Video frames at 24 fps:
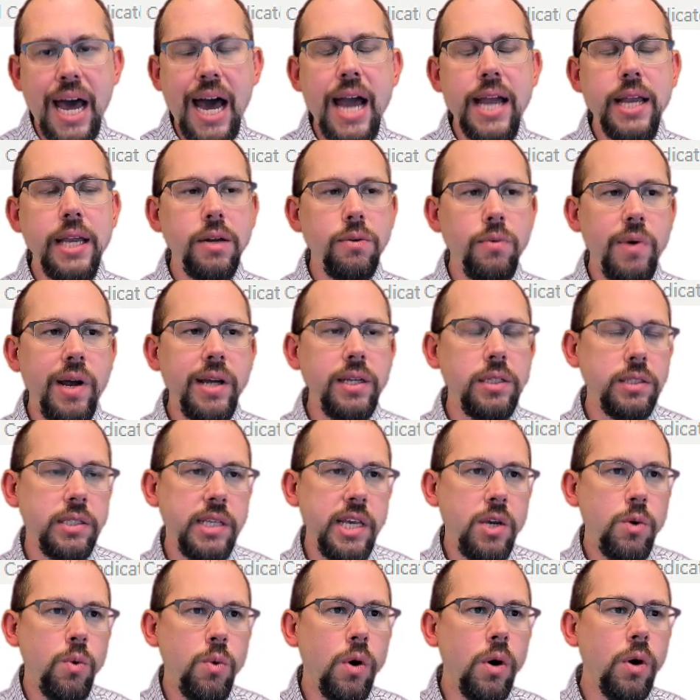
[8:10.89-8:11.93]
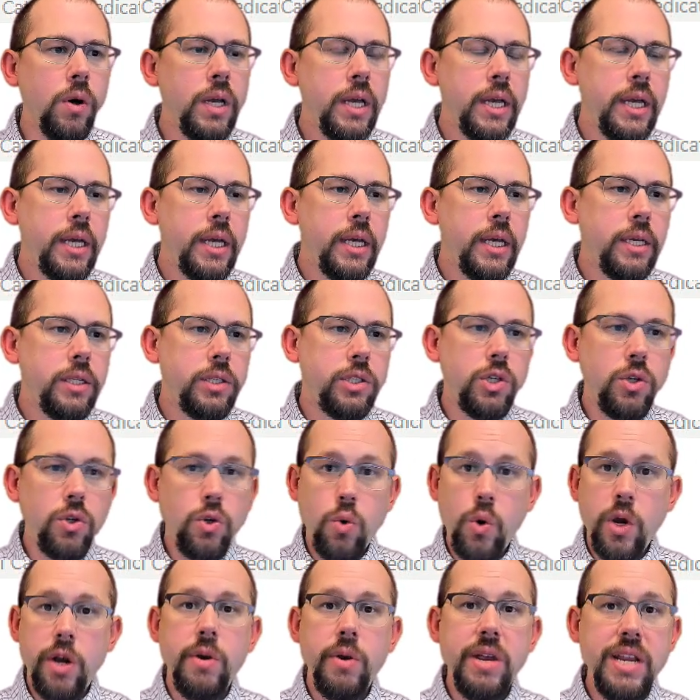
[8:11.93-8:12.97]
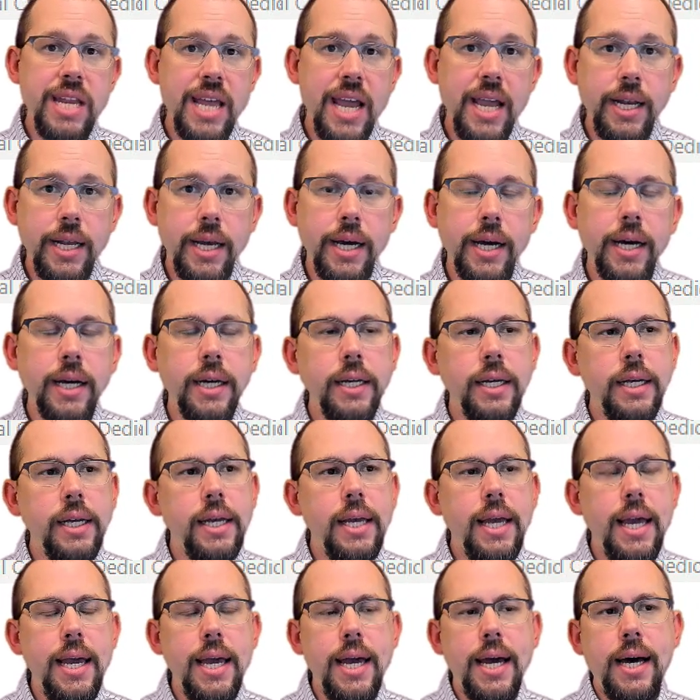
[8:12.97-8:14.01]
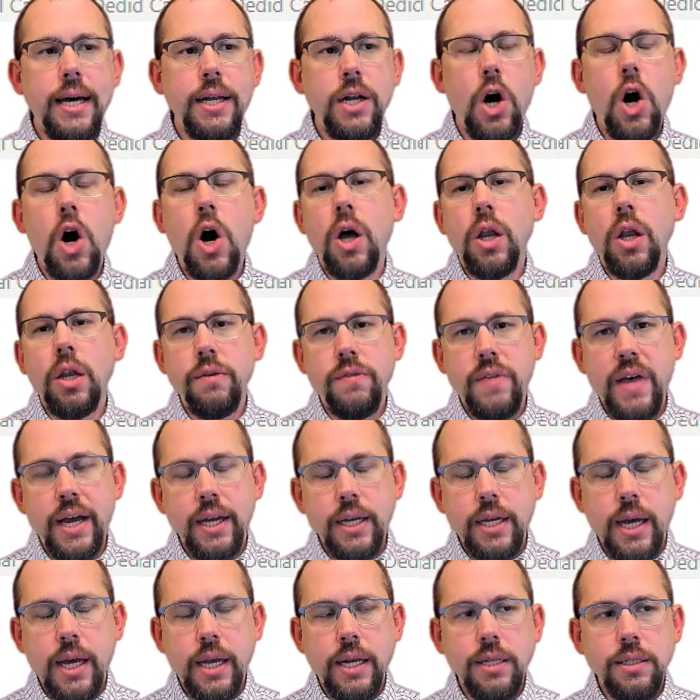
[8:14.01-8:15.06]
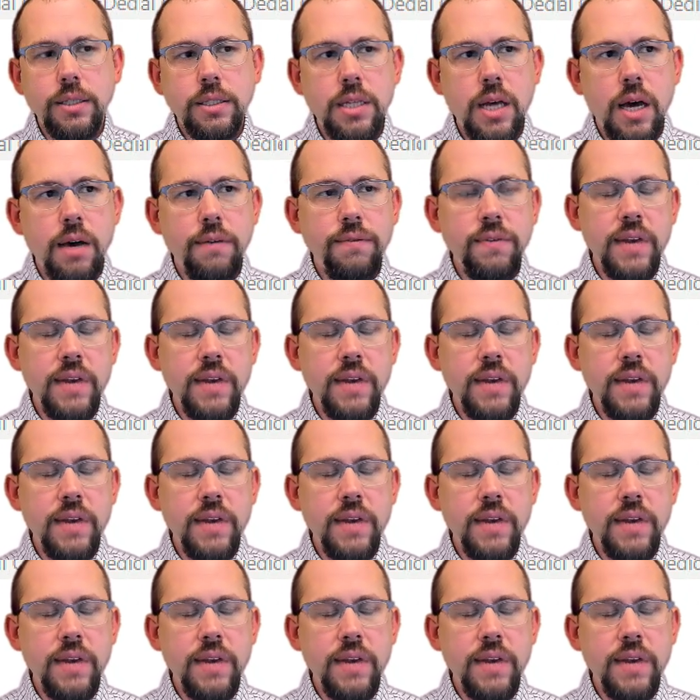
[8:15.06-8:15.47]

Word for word: I can write SQL to query data and all of that kind of stuff.